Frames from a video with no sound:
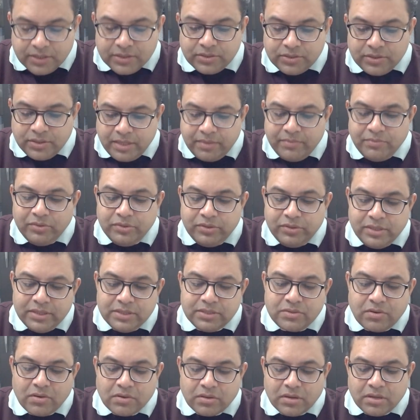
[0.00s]
so then buddha
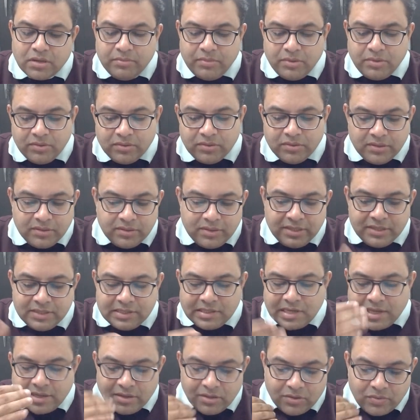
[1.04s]
is talking about the there
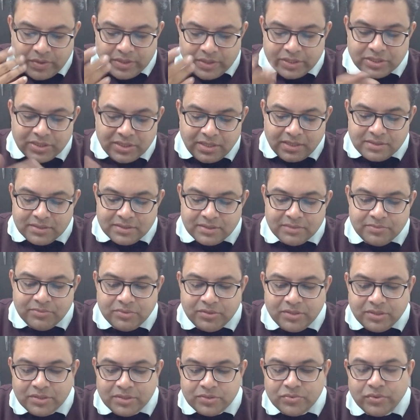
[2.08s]
is like a question answer
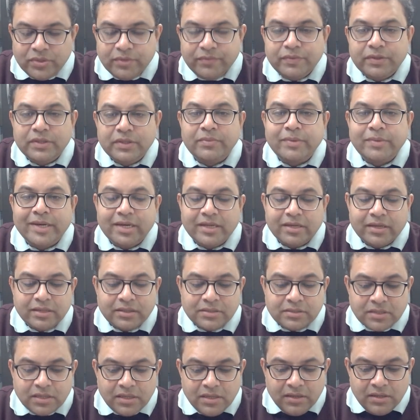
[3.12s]
buddha is doing with the
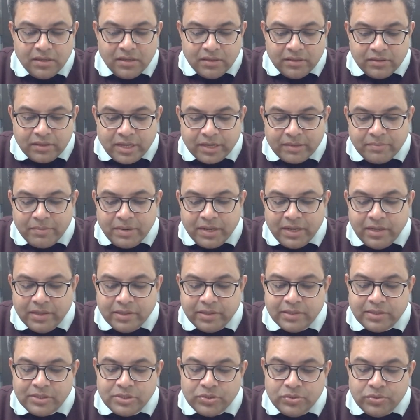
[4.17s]
mendicants that
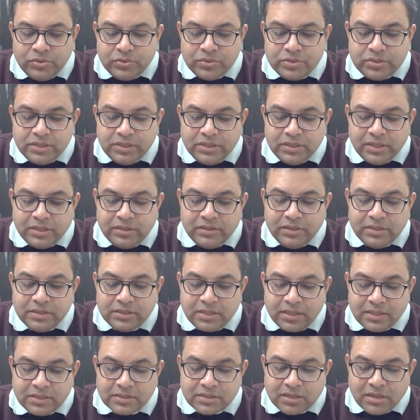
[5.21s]
mendicants do you see that
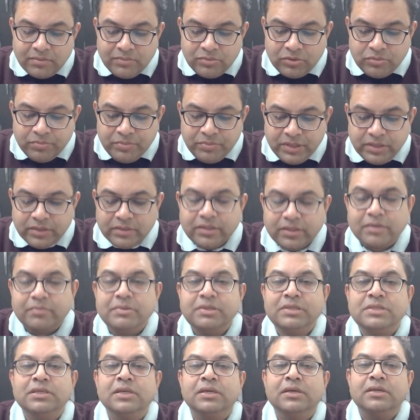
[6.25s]
this has come to be that
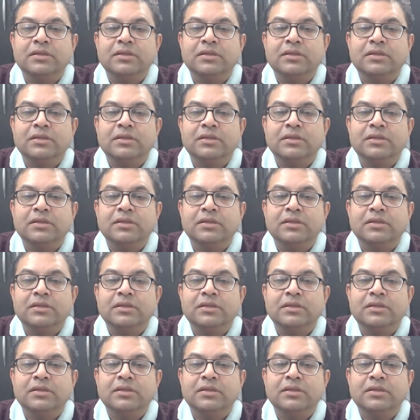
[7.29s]
means